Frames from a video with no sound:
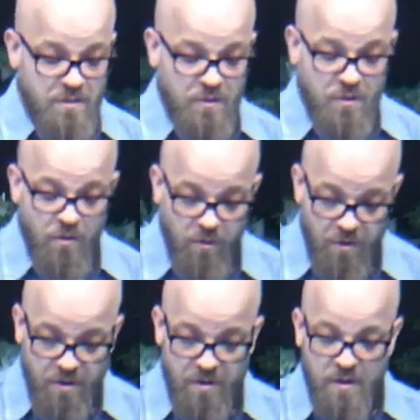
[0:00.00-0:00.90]
the
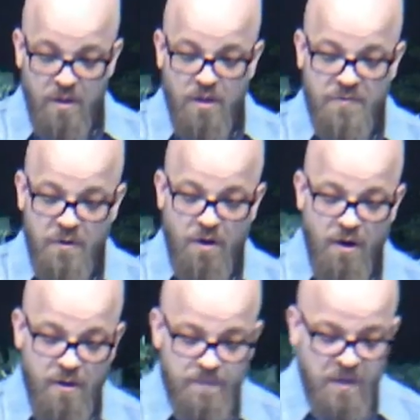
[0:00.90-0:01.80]
core of your
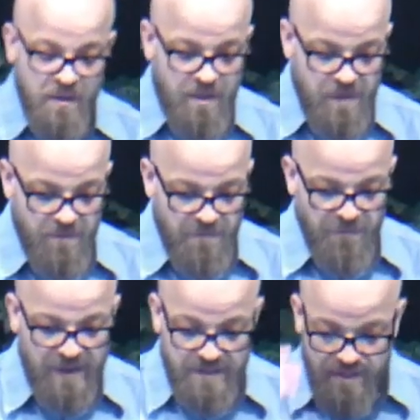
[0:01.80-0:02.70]
heart. Let me
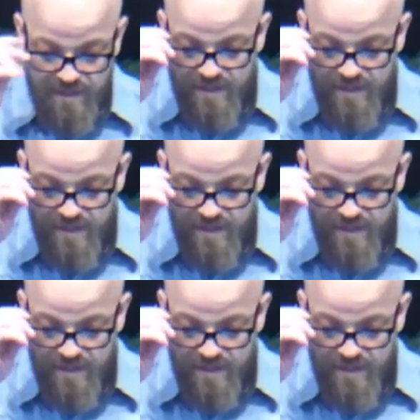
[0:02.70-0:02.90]
phrase it